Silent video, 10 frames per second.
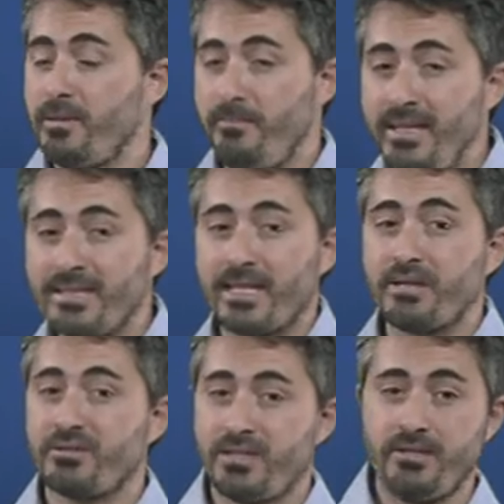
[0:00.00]

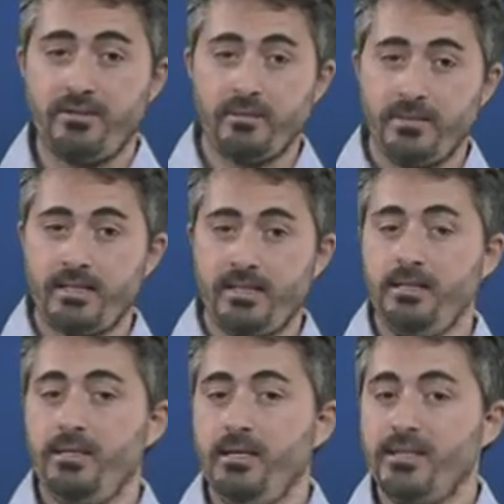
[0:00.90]
mid-2nd century BC
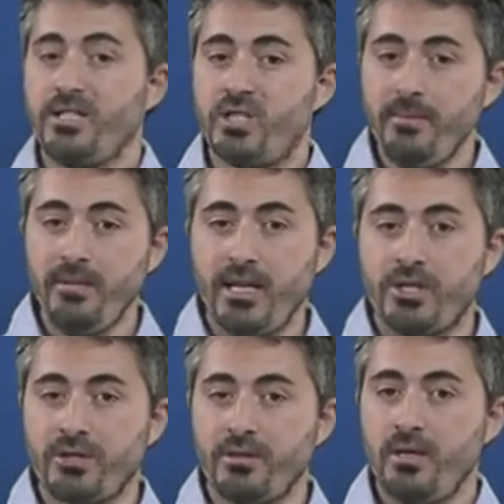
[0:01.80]
that
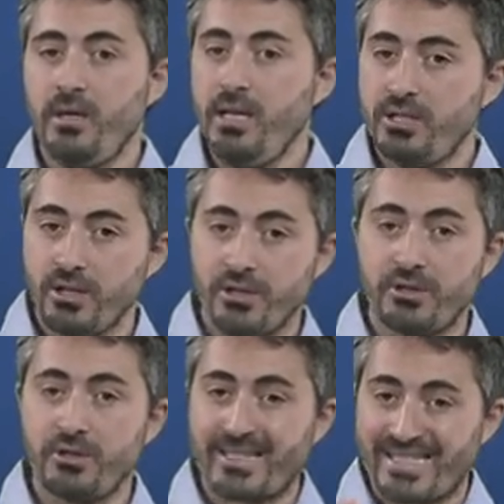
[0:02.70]
gemination is
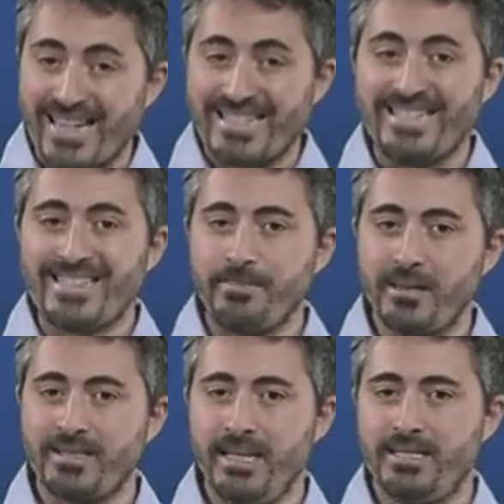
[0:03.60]
also standardly
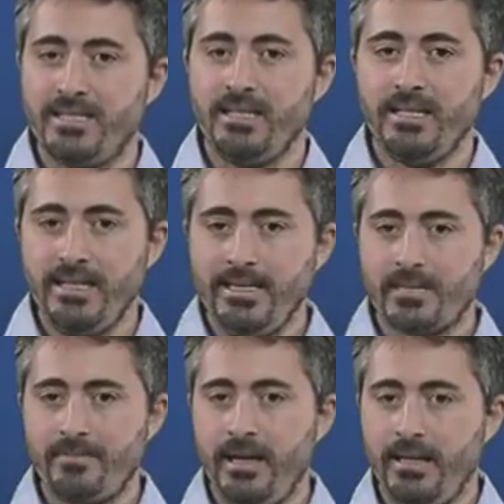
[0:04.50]
represented in the
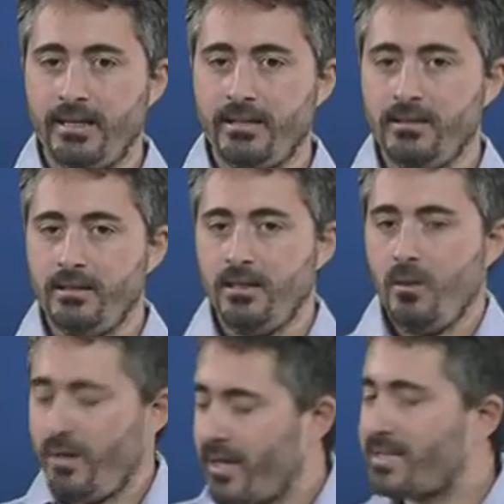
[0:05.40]
spelling,
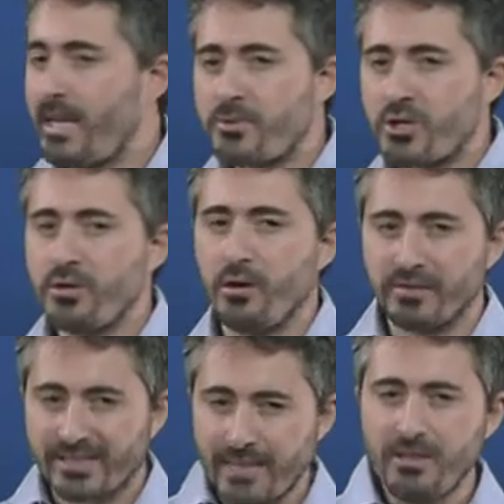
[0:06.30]
with the exception of
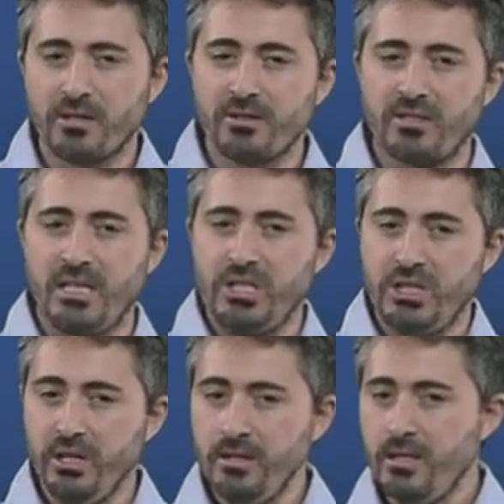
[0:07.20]
semiconsonant
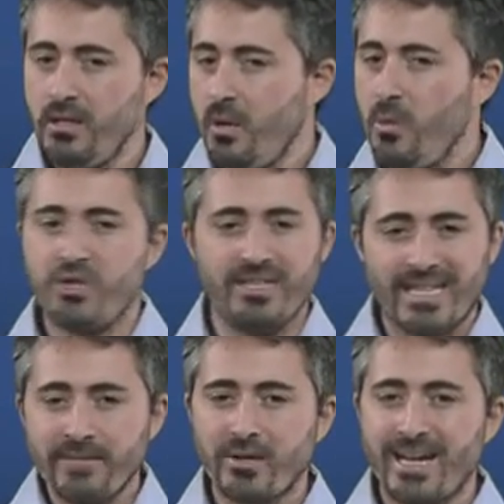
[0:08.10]
Y, which
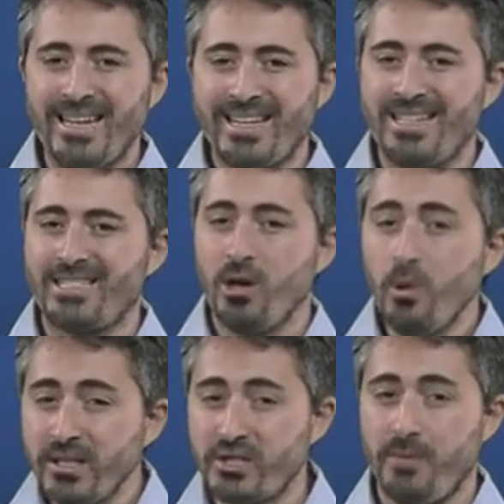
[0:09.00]
intervocalic is
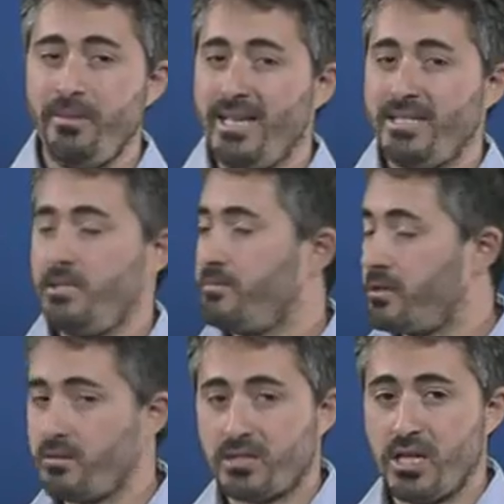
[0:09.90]
always geminated in
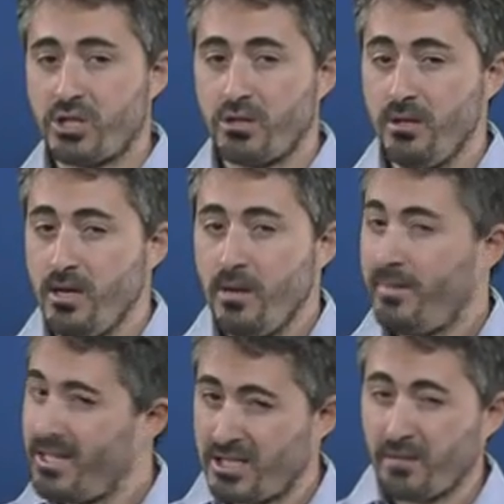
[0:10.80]
pronunciation
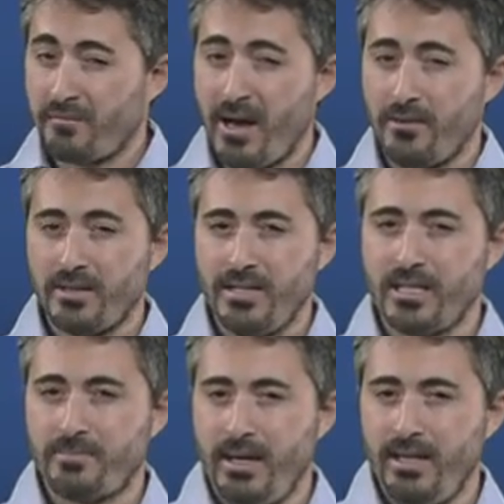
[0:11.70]
but is not found in the
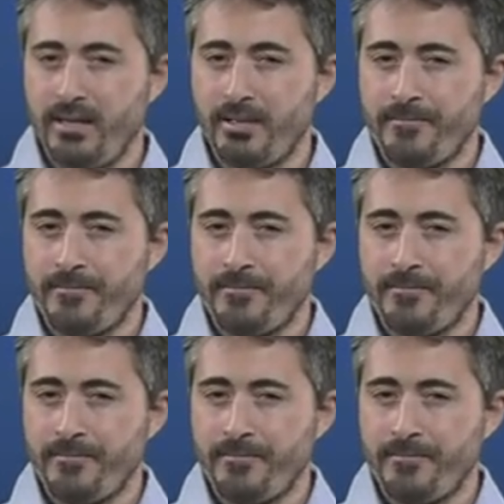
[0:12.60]
spelling.